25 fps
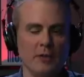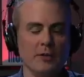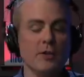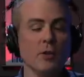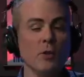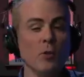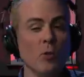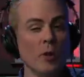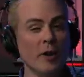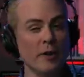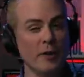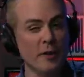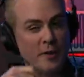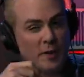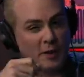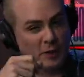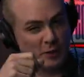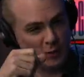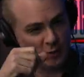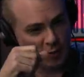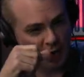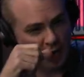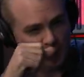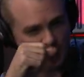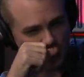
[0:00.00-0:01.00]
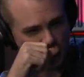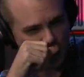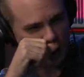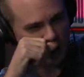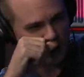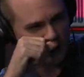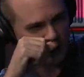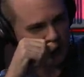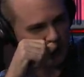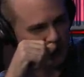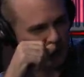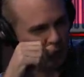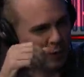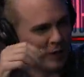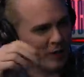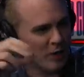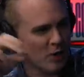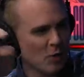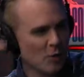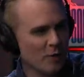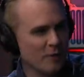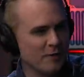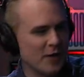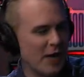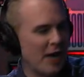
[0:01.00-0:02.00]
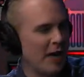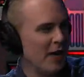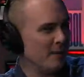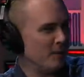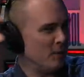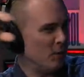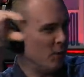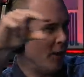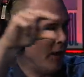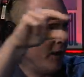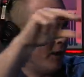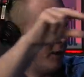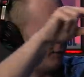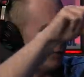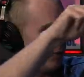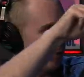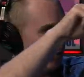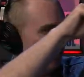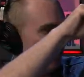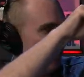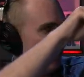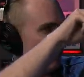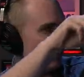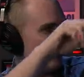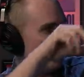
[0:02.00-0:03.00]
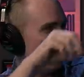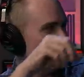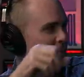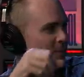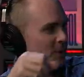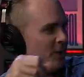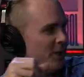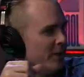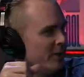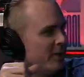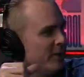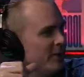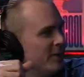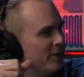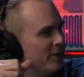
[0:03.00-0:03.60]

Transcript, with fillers: So one of the things you can upgrade is the window of time you have to like an object.